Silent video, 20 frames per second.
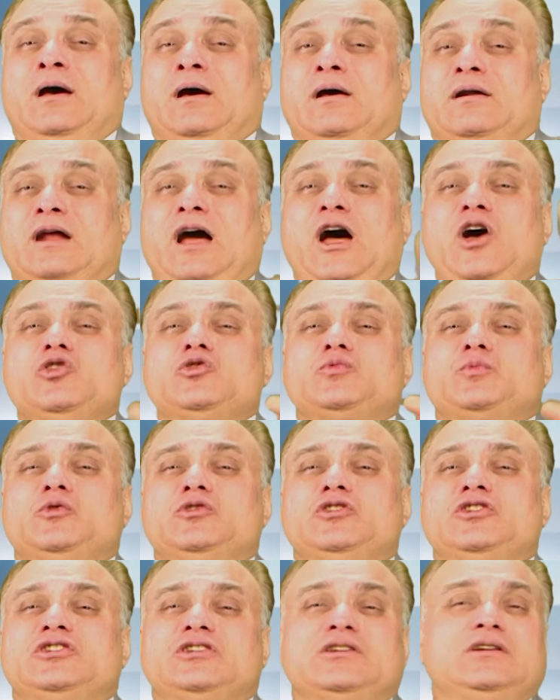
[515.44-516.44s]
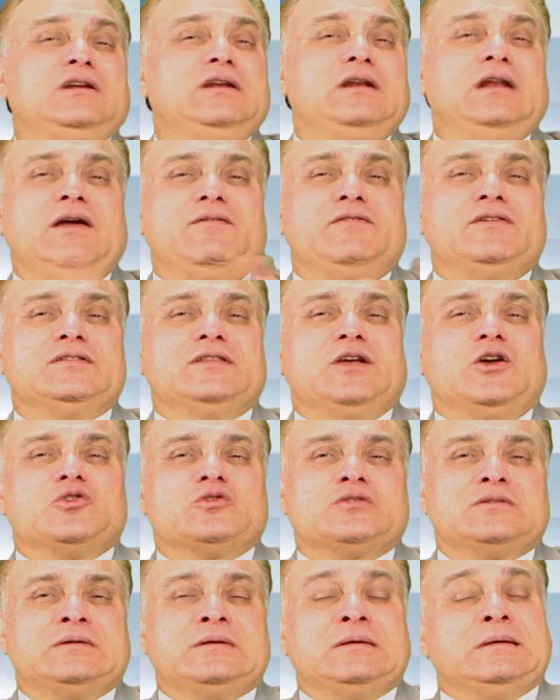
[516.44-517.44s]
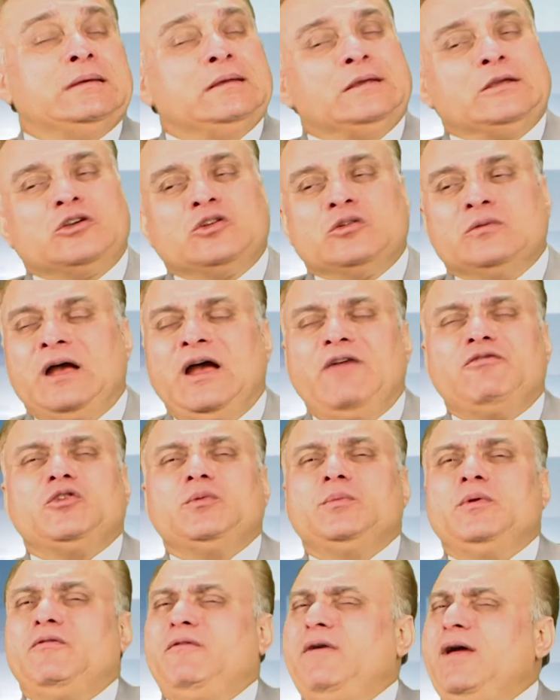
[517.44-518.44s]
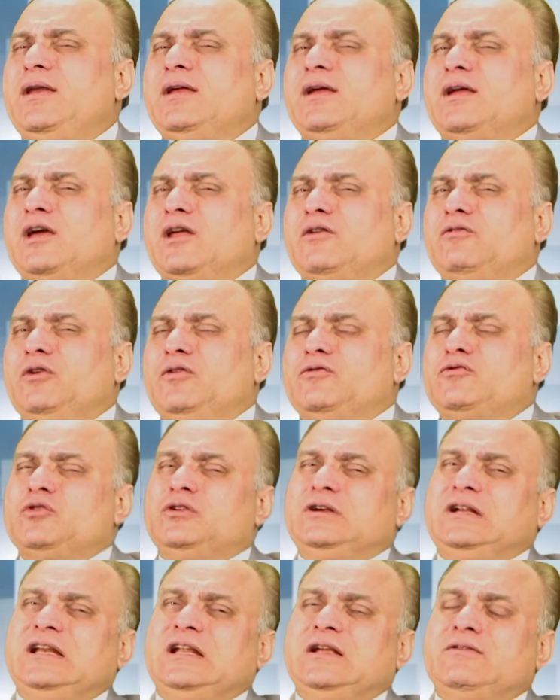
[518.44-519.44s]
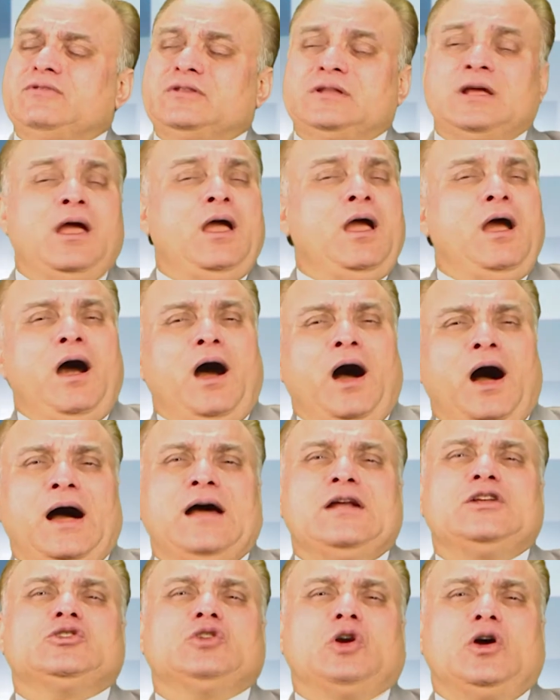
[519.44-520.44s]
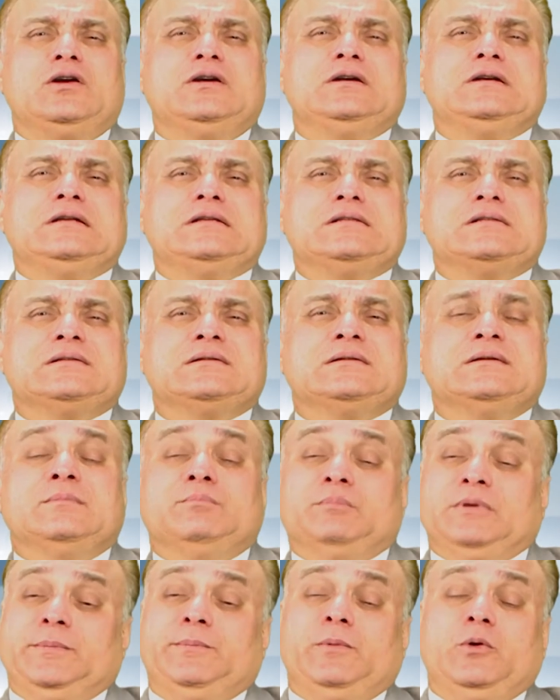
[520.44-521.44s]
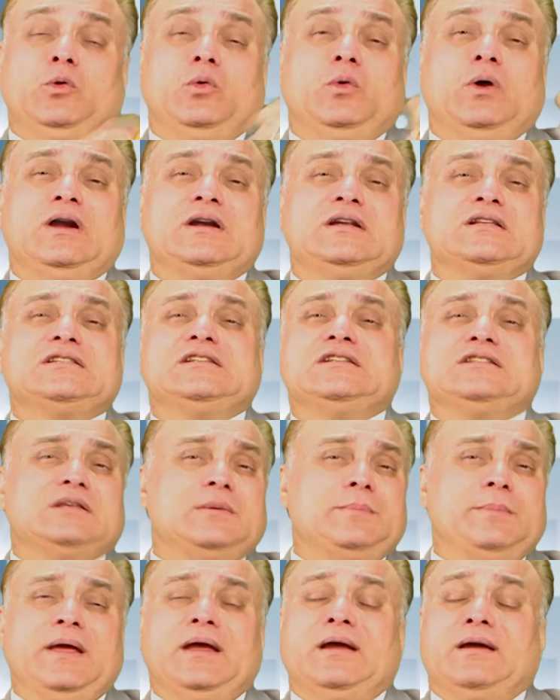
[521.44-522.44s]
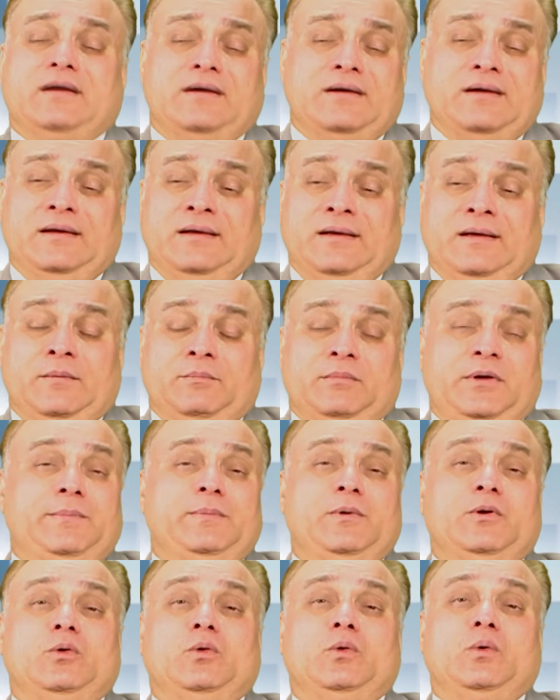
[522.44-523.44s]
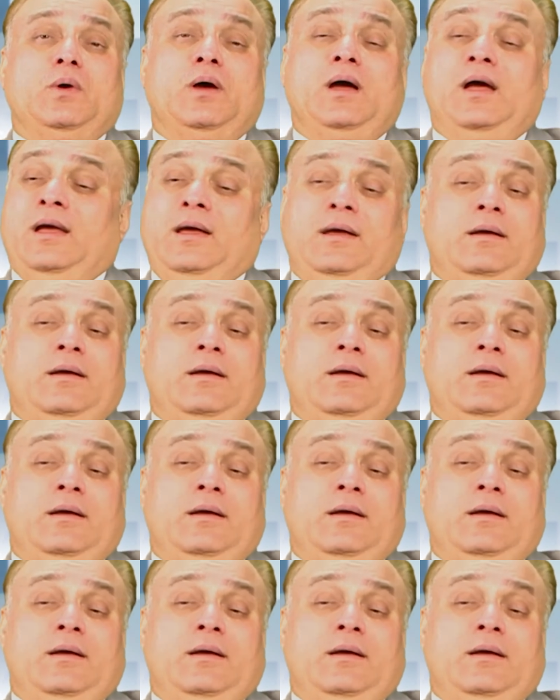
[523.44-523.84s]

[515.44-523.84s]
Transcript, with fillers: Rahu's position in 11th house. You have to be very careful if you're dealing with the higher authorities, people who are decision maker, people who